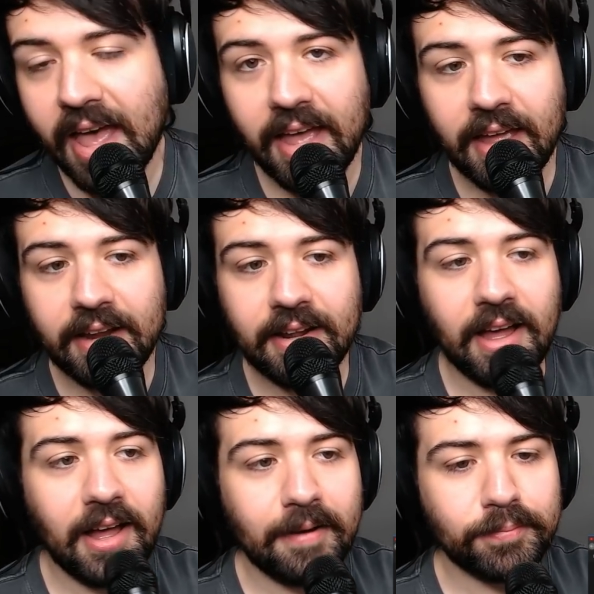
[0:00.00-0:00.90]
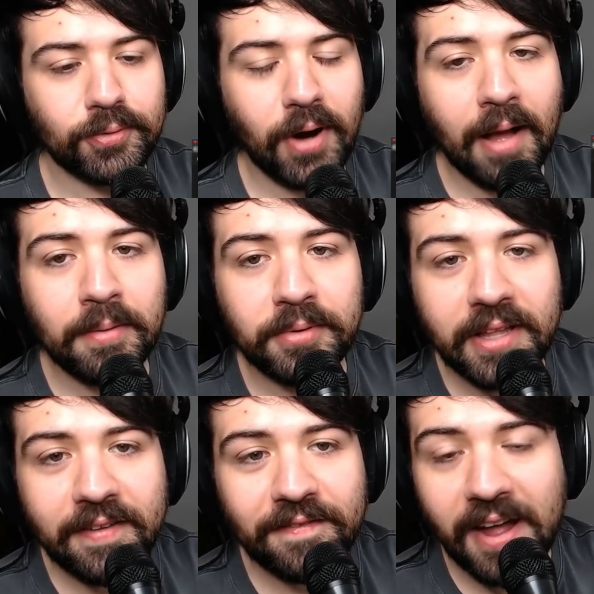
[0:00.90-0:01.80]
and
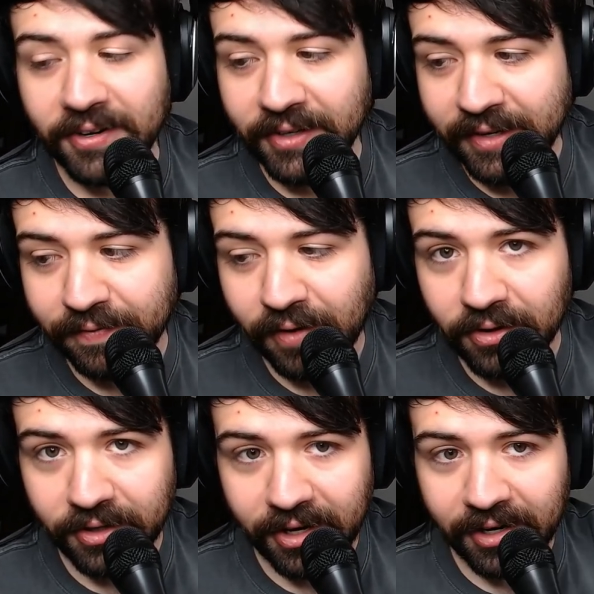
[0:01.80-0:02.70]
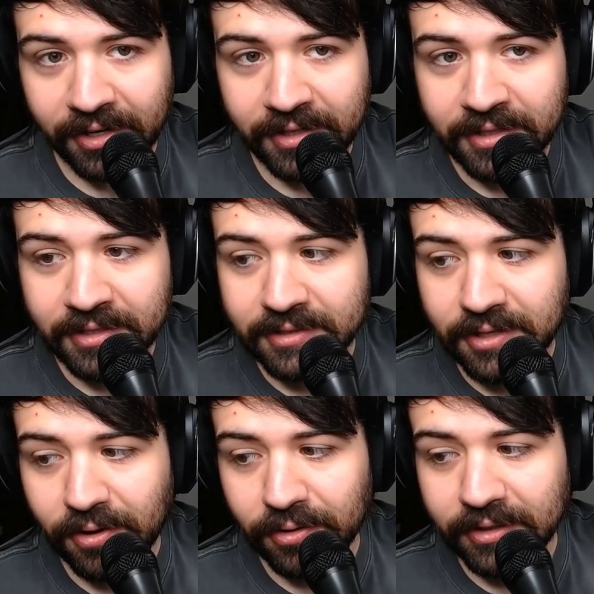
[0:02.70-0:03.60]
probably very vulgar.
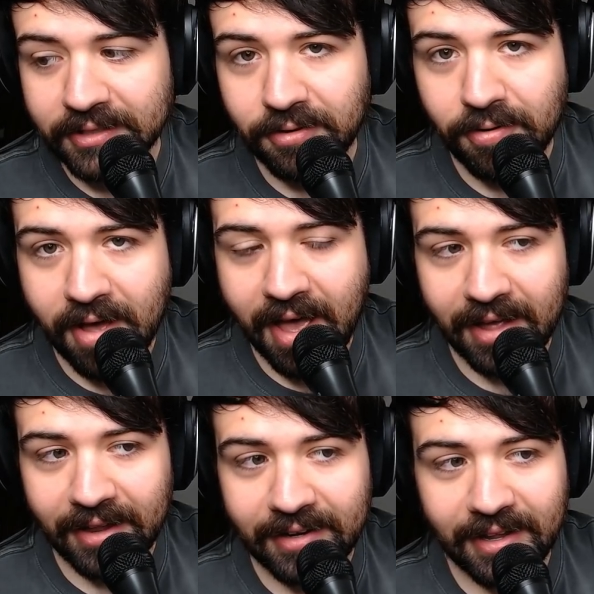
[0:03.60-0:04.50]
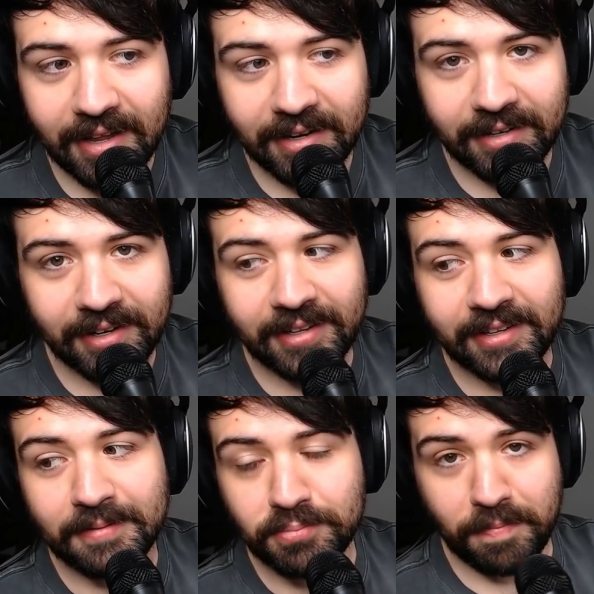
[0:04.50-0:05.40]
So let's go ahead and
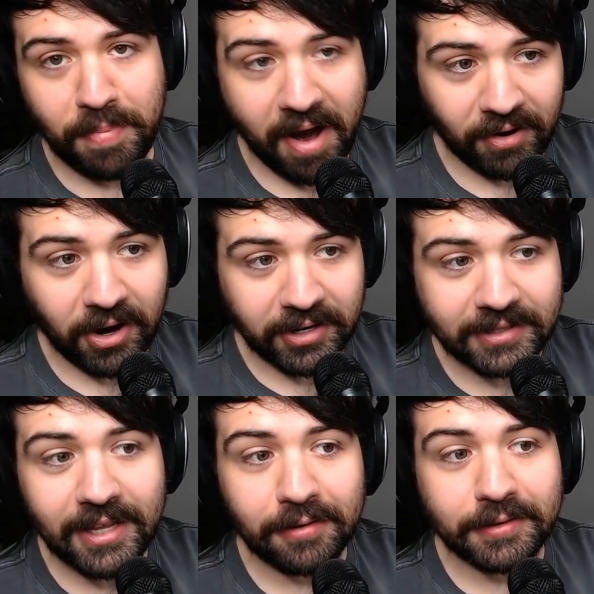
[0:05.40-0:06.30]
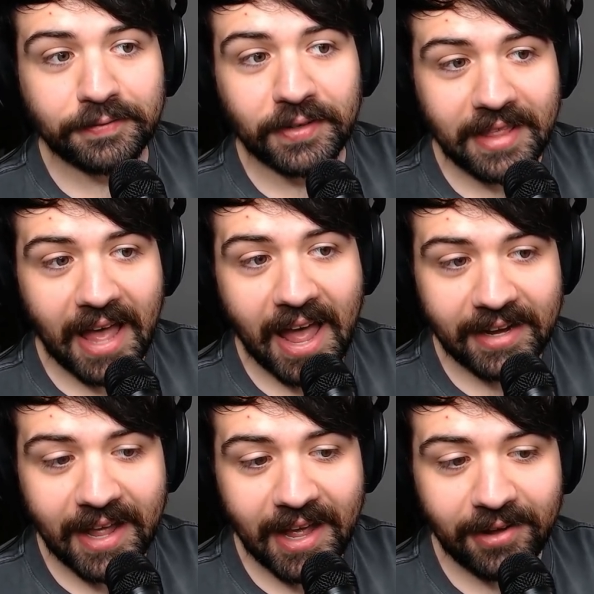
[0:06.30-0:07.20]
prepare ourselves for that
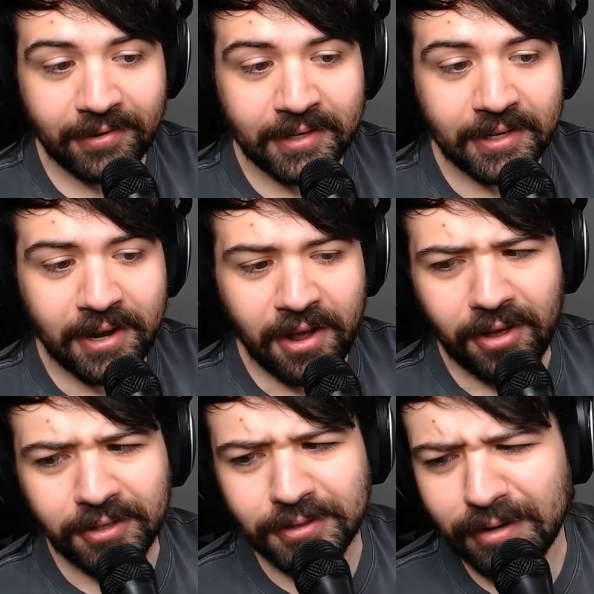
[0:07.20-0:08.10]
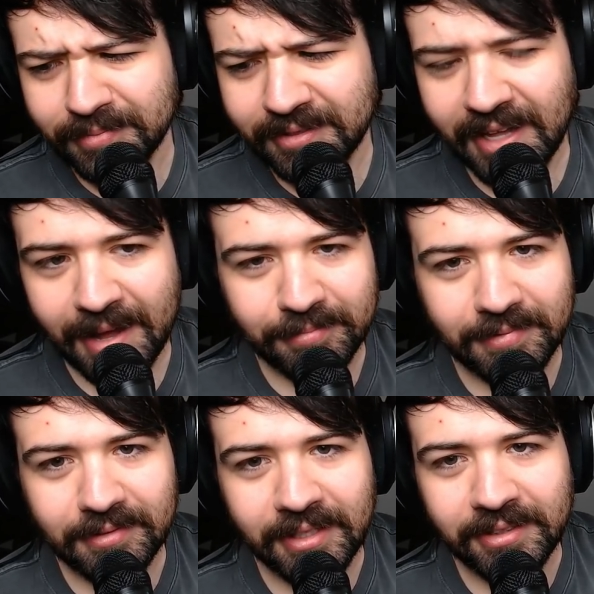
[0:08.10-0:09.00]
now. Also,
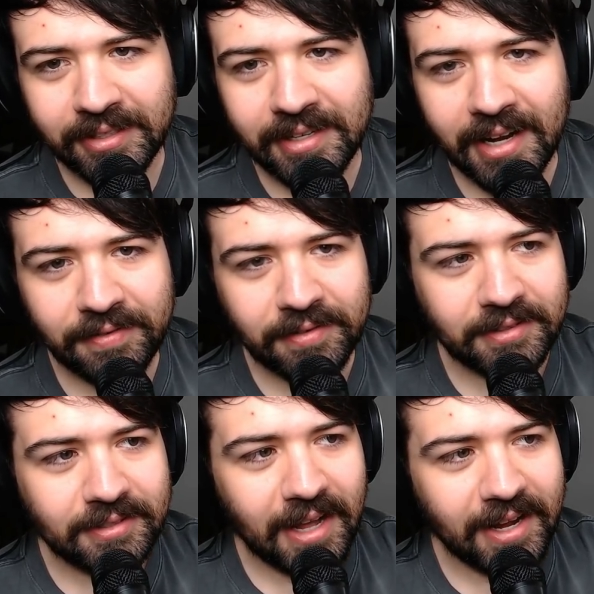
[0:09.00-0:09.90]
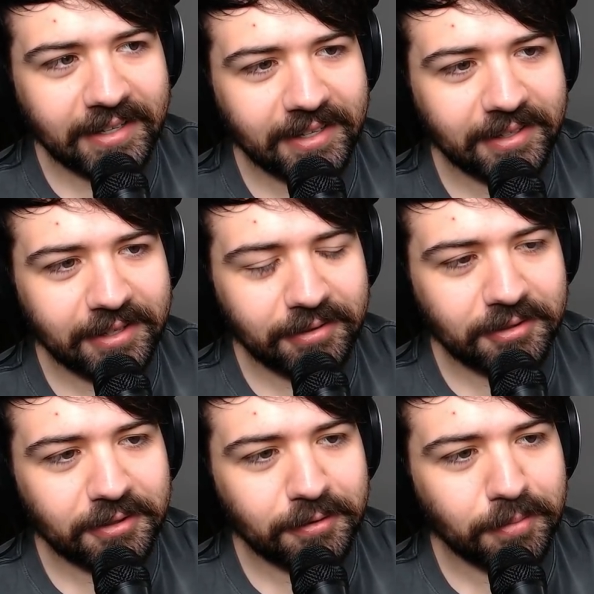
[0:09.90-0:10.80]
I'm literally not even signed into
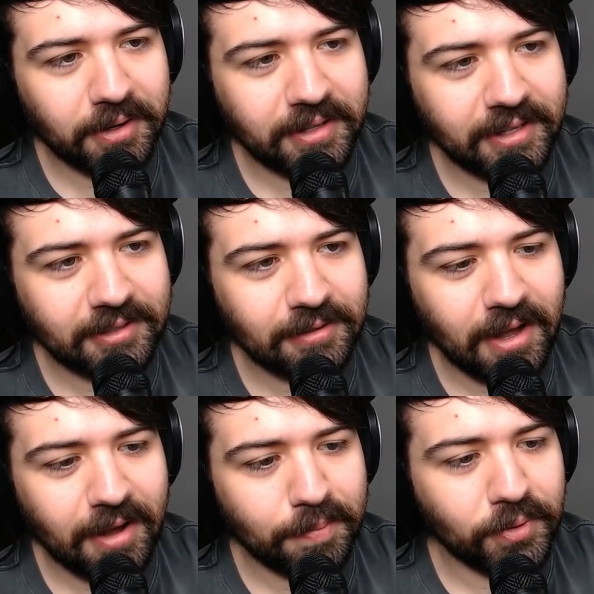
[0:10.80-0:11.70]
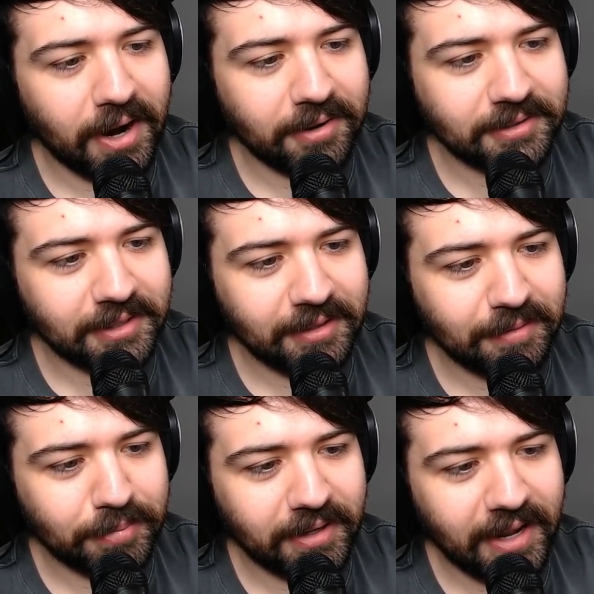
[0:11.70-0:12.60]
YouTube on this browser, but